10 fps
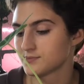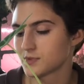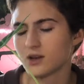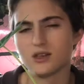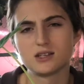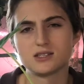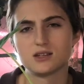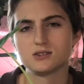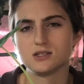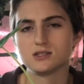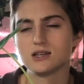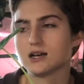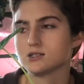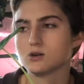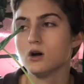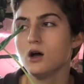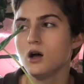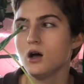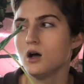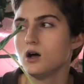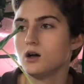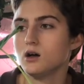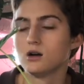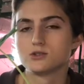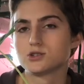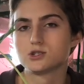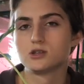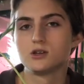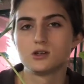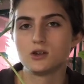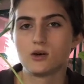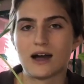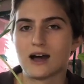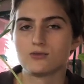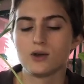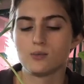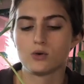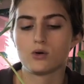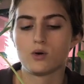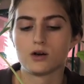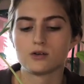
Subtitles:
I think it's Celsius, yeah. So I'll just, halfway boil water.